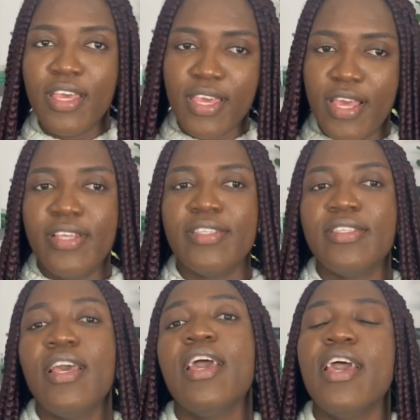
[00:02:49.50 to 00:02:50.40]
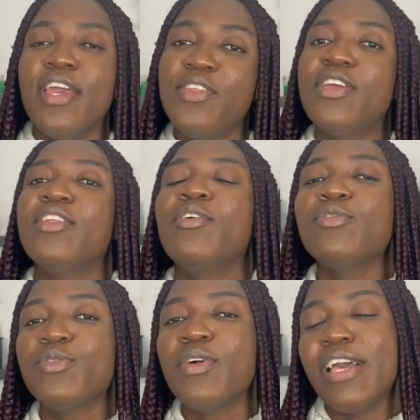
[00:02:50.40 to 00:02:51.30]
Yes. And you can
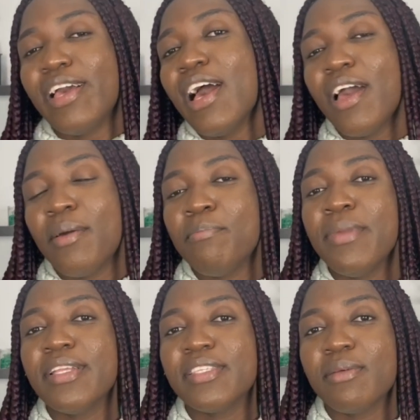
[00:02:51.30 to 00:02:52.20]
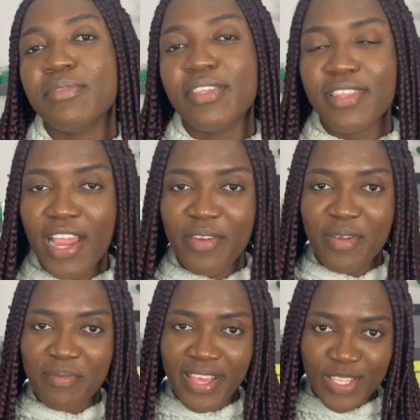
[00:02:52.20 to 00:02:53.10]
also meet some
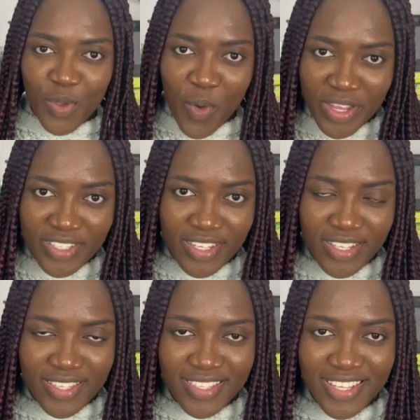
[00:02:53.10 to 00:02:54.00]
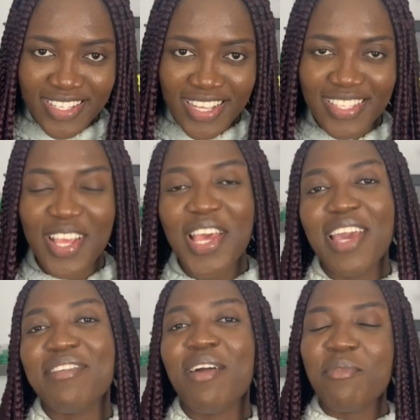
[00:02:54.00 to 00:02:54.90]
scenario-based questions such as,
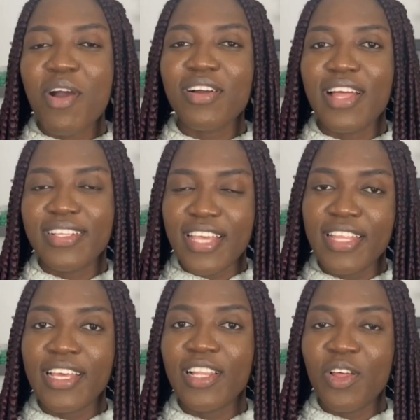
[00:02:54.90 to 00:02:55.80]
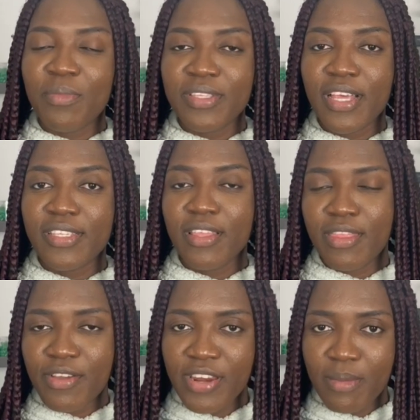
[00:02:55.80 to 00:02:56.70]
if I walk like 10 kilometers in
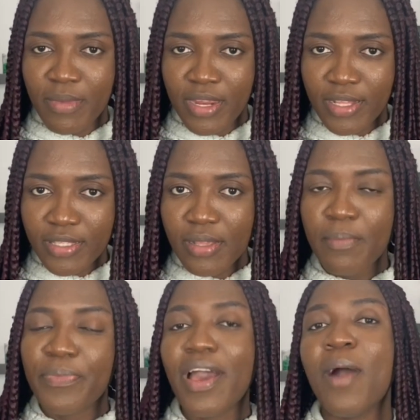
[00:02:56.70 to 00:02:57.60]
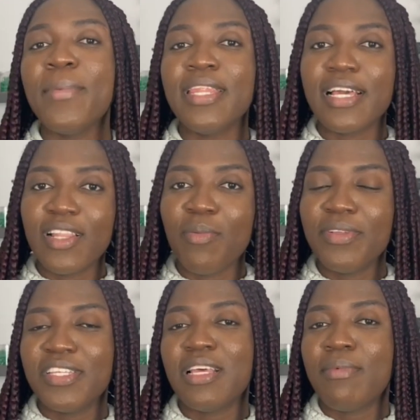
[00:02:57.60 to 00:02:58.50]
30 minutes, how many
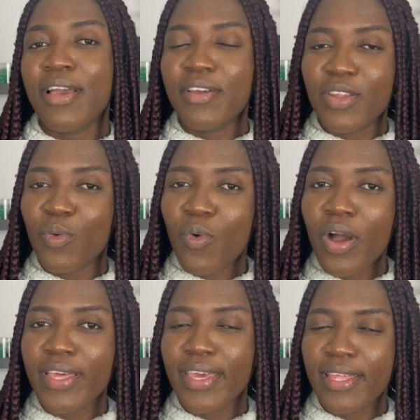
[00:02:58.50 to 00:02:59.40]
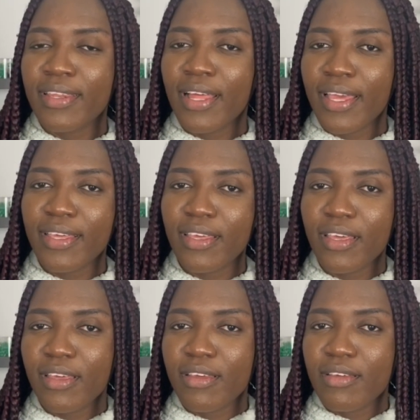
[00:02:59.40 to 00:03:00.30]
kilometers am I going to walk in like
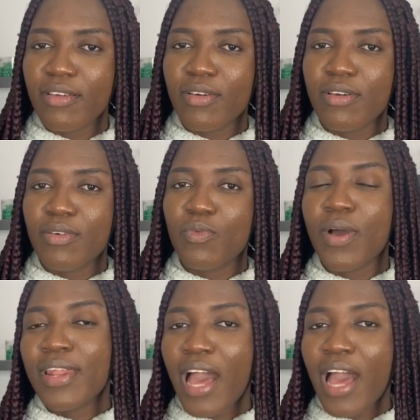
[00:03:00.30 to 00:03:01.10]
1